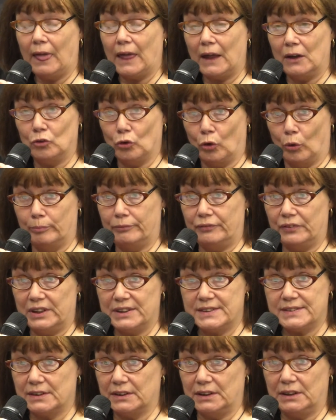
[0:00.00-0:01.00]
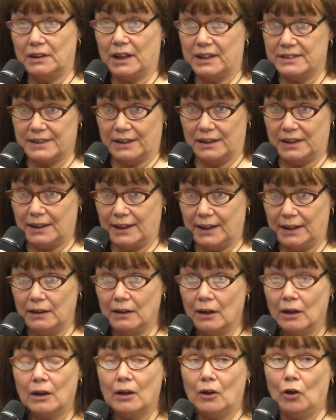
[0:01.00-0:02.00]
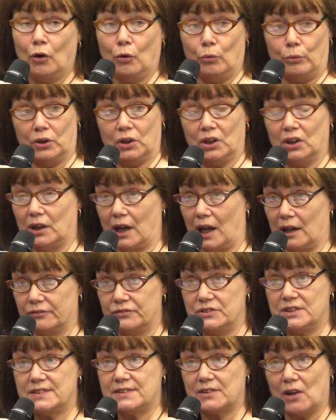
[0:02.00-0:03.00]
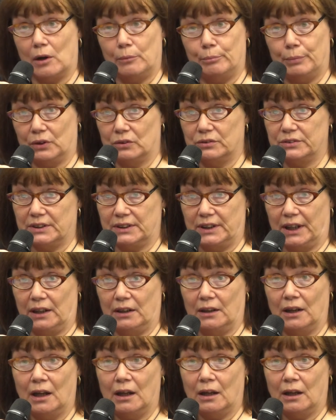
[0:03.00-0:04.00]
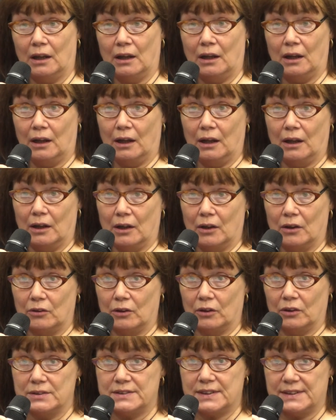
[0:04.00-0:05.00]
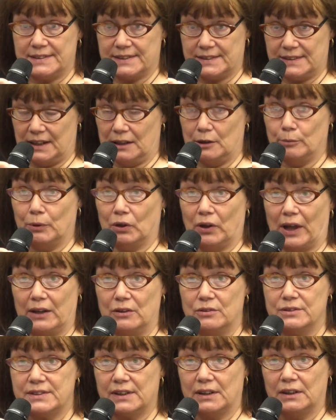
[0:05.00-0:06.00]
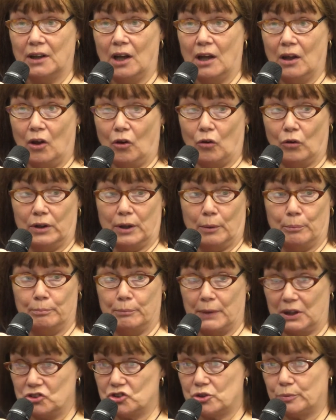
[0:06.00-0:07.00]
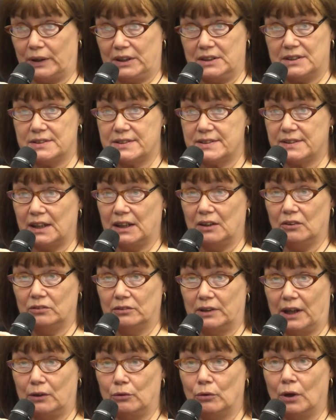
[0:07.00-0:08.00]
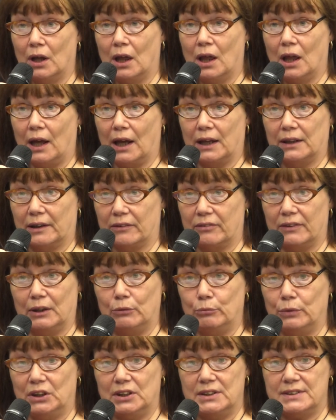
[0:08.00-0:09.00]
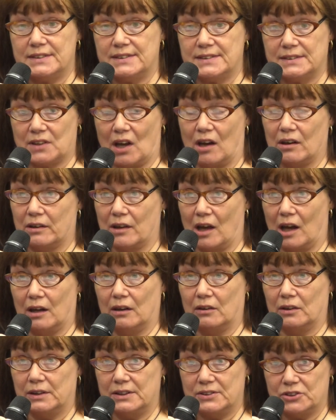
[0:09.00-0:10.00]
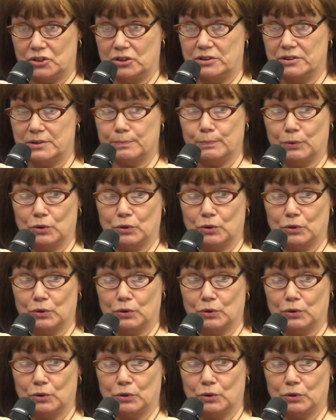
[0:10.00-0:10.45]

And obviously, as a Green, we're going to have to start building in sustainable housing on a much wider scale now, and I think we need to start that as soon as